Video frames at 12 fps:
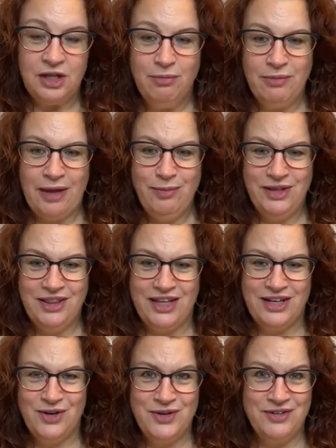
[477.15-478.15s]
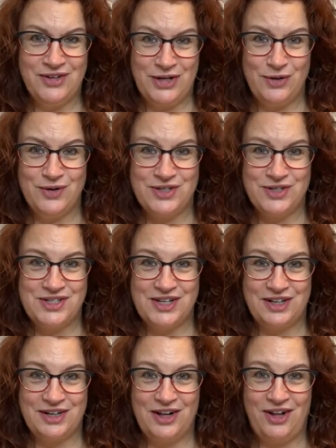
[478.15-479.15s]
maybe they don't even notice
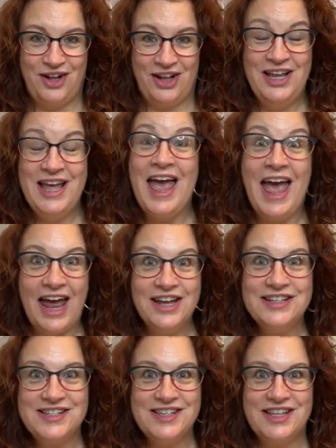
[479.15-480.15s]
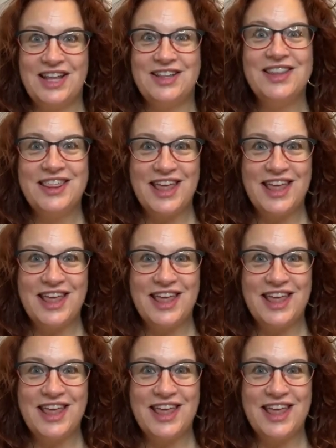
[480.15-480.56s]
it at all. And isn't that the